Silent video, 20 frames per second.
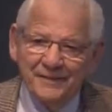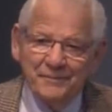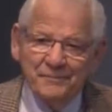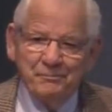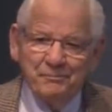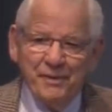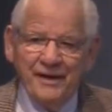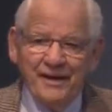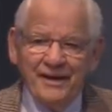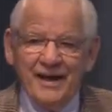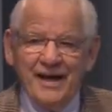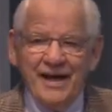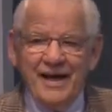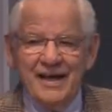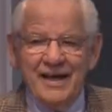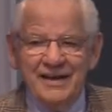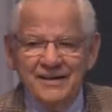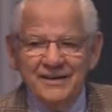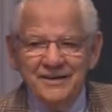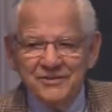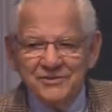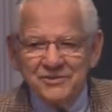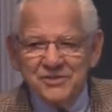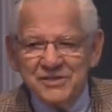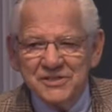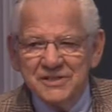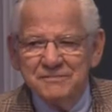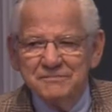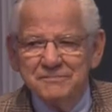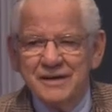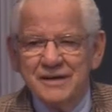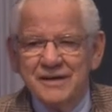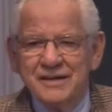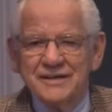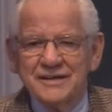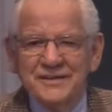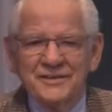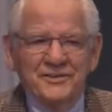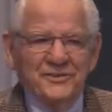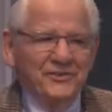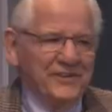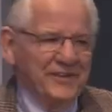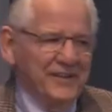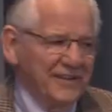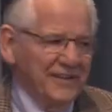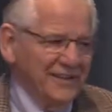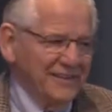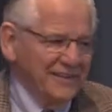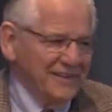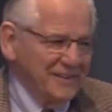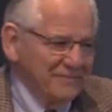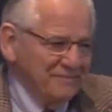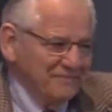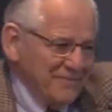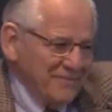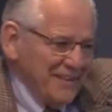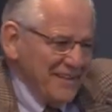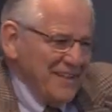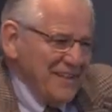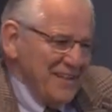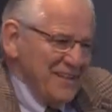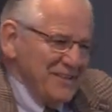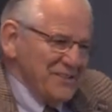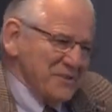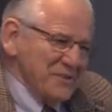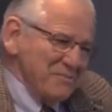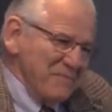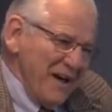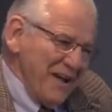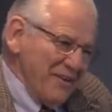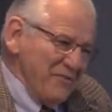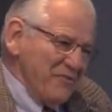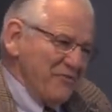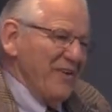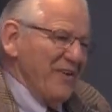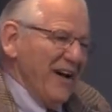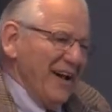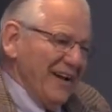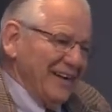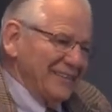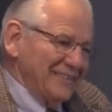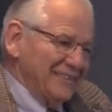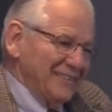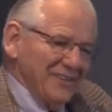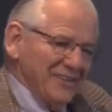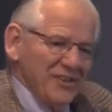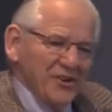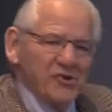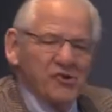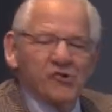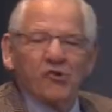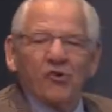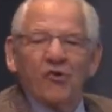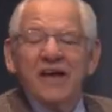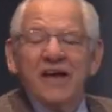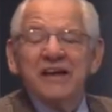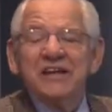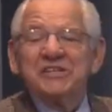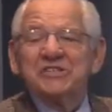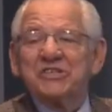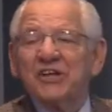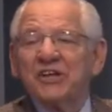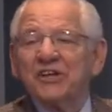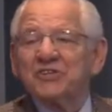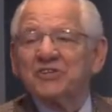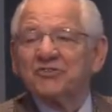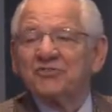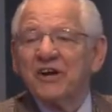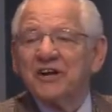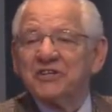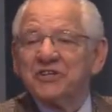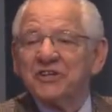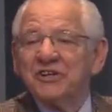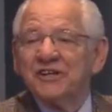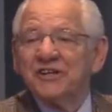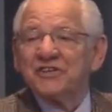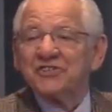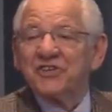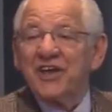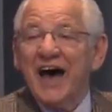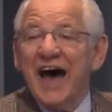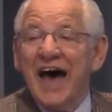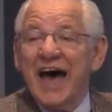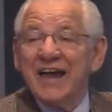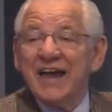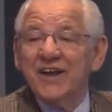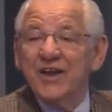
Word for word: But I know somebody who did. As a matter of fact, the greatest illustration of this I